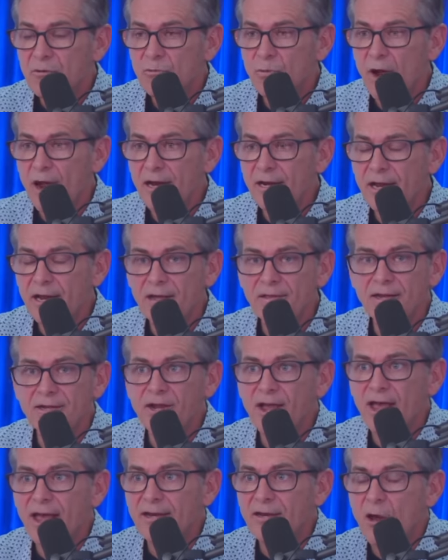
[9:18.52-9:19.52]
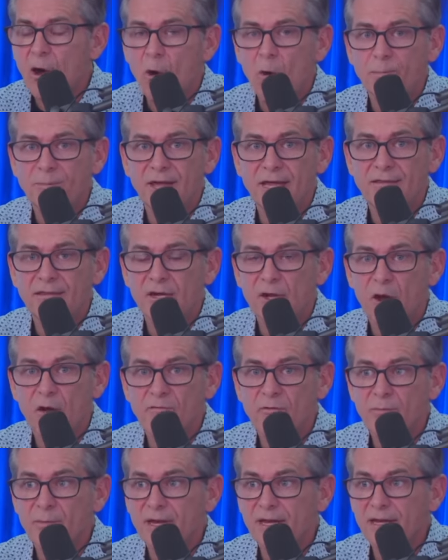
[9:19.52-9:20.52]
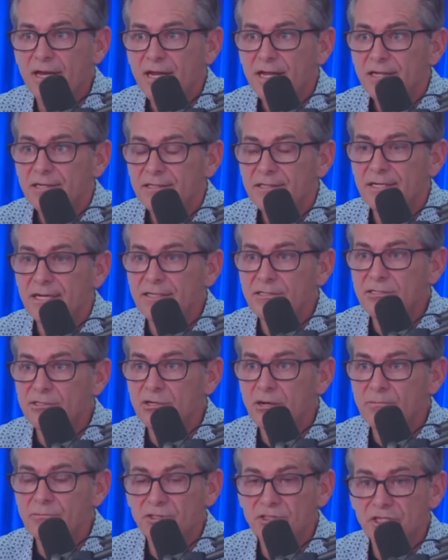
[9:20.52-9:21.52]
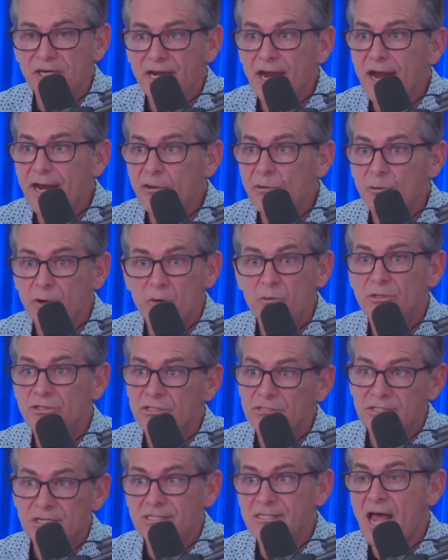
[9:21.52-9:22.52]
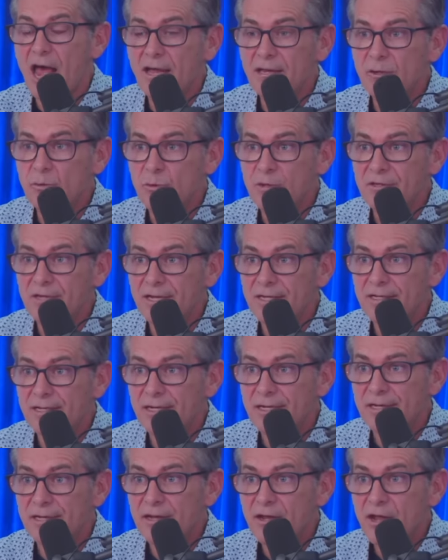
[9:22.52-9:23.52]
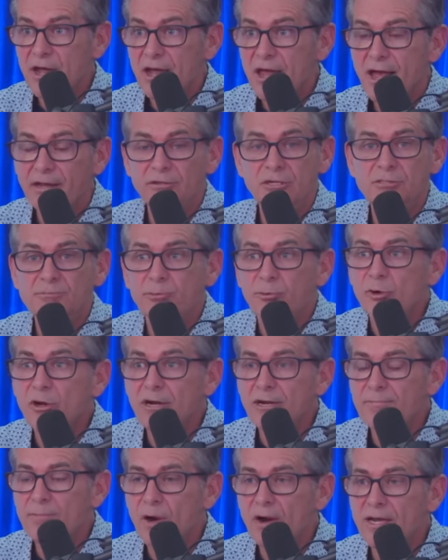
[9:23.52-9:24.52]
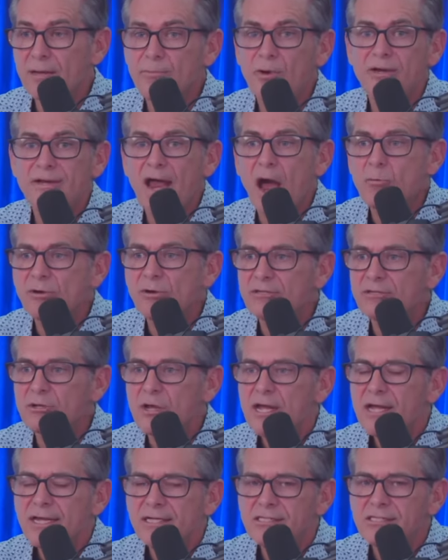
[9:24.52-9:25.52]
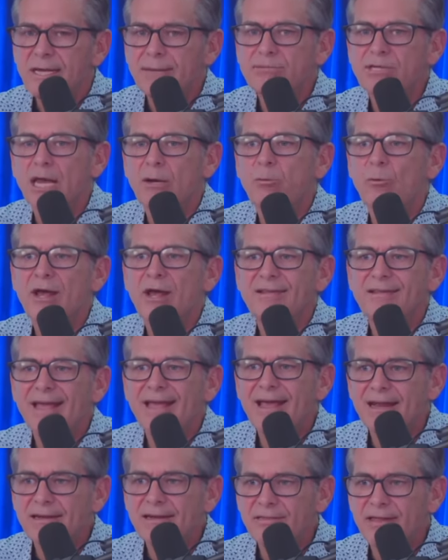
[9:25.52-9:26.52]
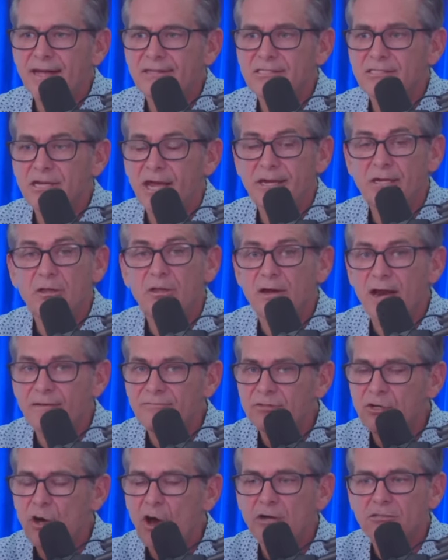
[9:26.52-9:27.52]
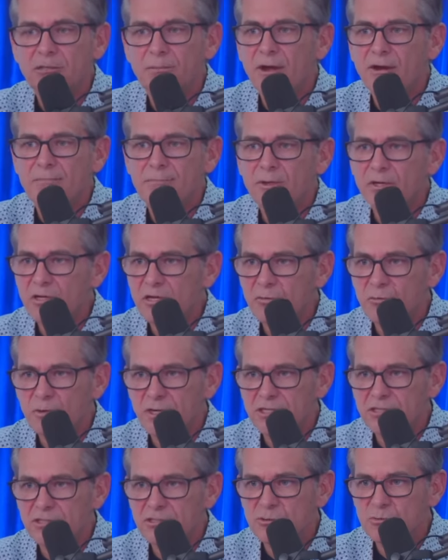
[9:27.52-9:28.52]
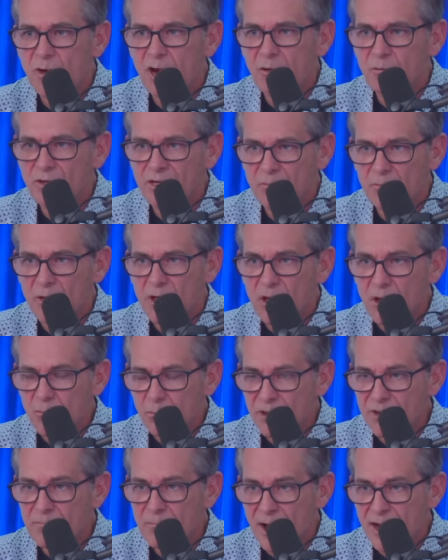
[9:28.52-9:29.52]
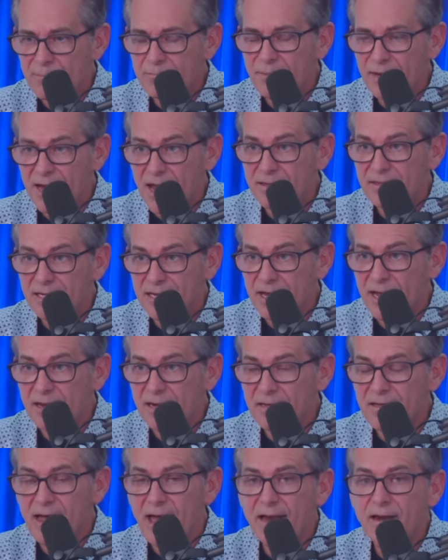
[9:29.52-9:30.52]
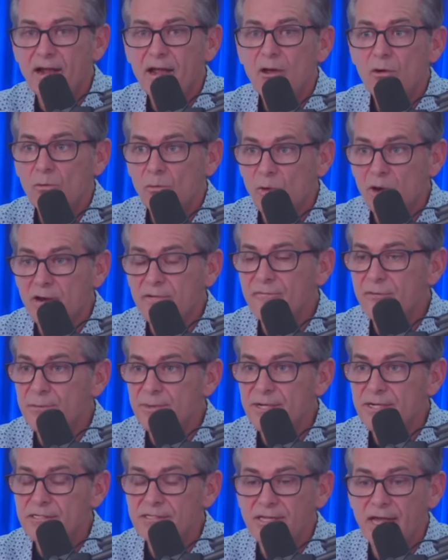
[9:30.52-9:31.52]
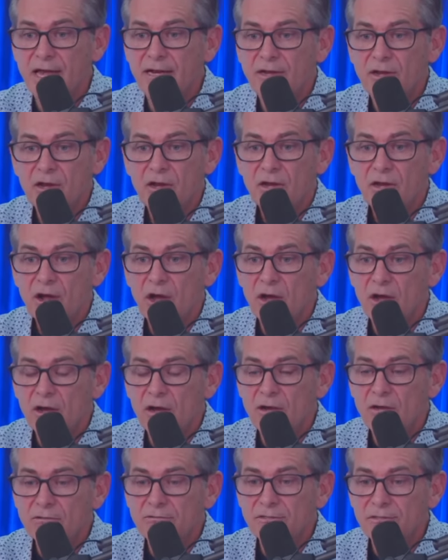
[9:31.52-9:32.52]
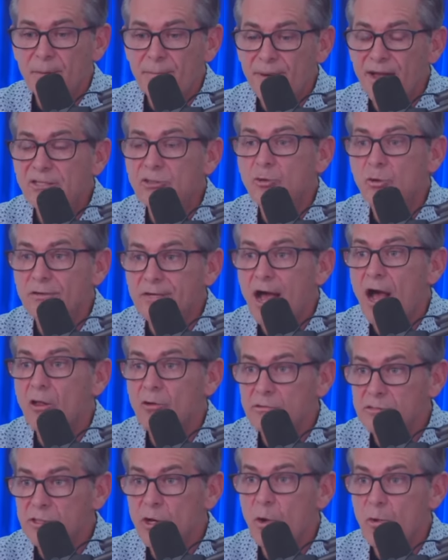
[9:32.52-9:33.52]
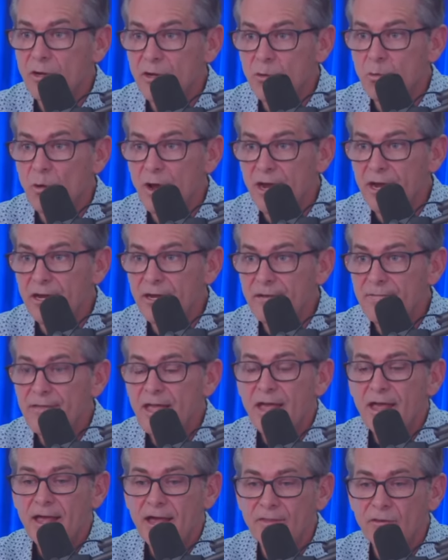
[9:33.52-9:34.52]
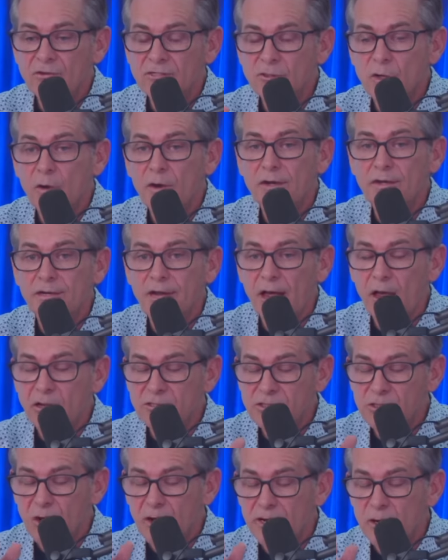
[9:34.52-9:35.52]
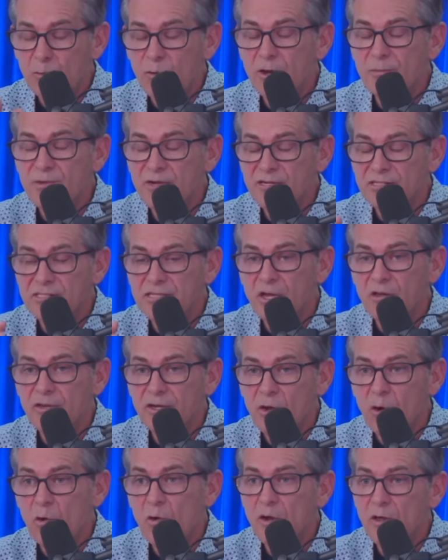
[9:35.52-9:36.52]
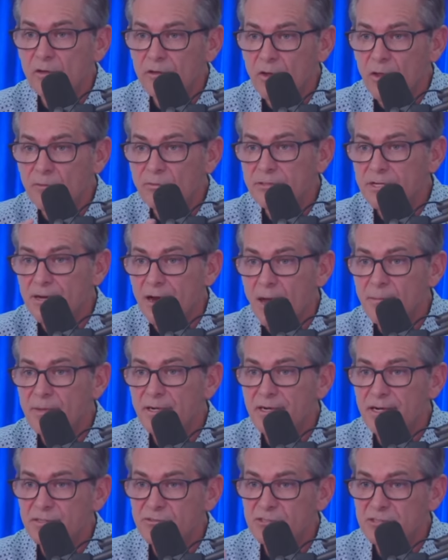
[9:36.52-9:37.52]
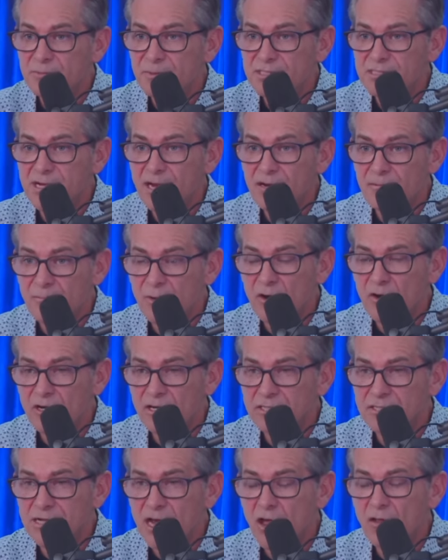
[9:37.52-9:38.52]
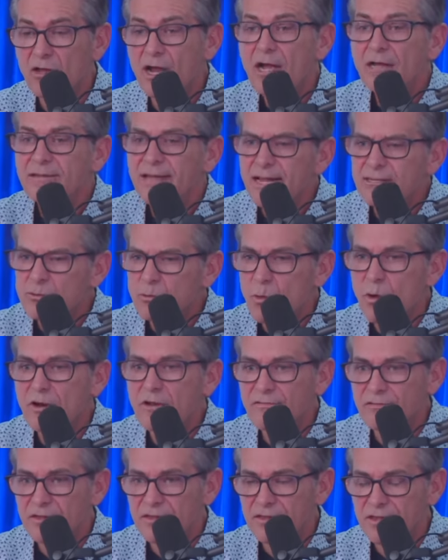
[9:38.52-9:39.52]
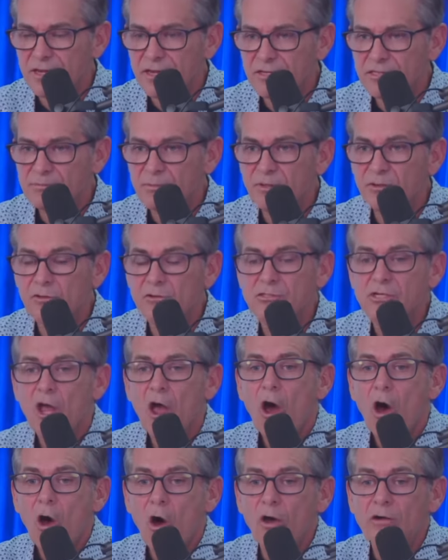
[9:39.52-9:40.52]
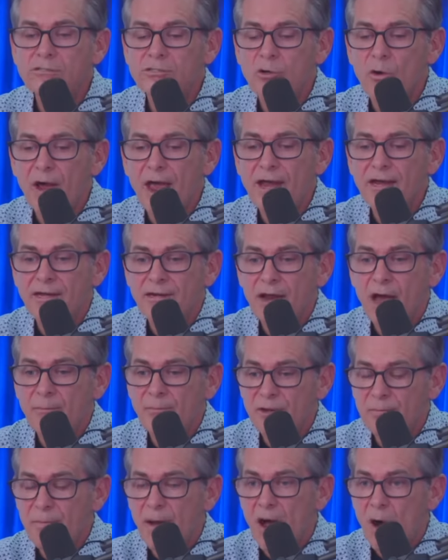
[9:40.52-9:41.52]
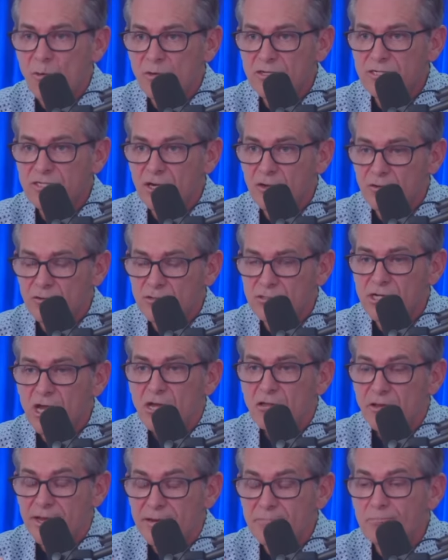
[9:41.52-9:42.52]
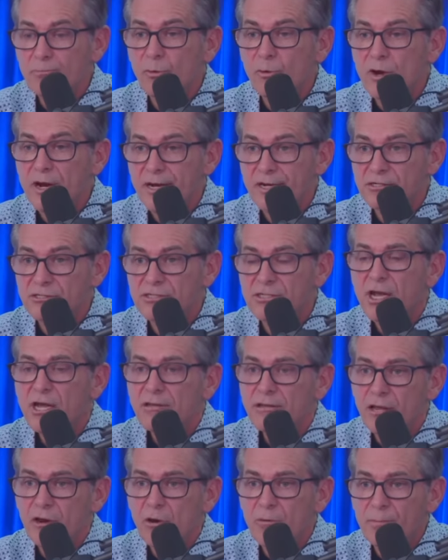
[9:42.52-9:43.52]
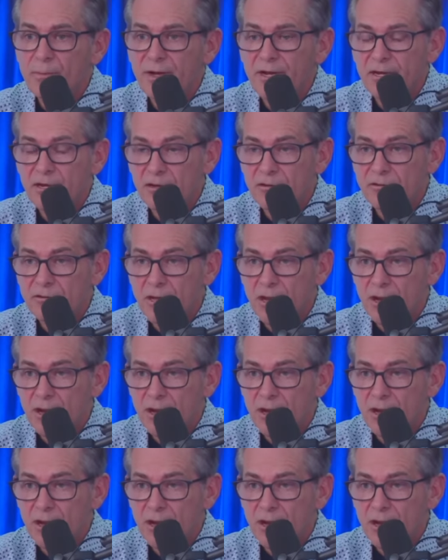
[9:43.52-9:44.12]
Right. And then you had to hope that the government did some chicanery, which is exactly what they did, and just printed money. But now it seems like we're at the end of that cycle. And I've talked about a million reasons why we might be at the end of that. One of them is that the petrodollar is going away and they're starting Saudi Arabia selling oil and other denominations beside American dollar. That's one of the things. But there's also economic power centers like BRICS that are being